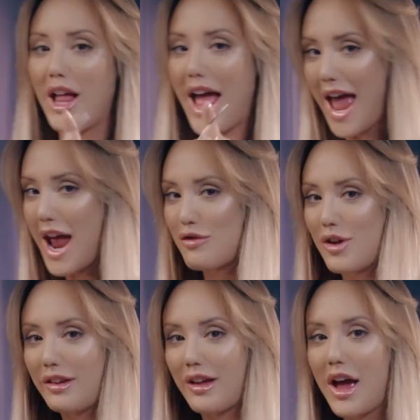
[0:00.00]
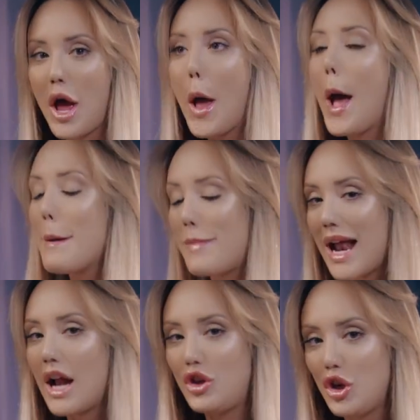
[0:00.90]
hairdresser, but
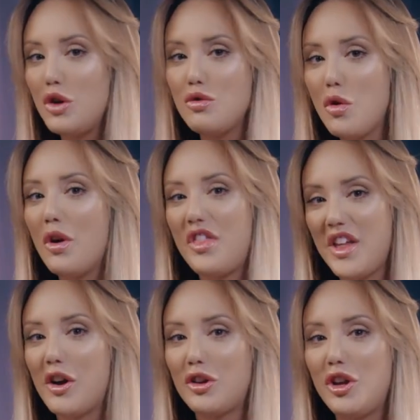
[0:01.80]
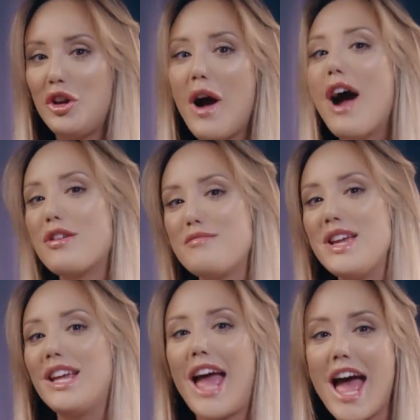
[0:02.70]
I do know a thing or two how to
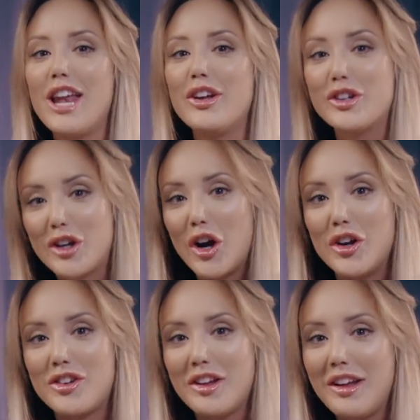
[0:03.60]
make your hair look good.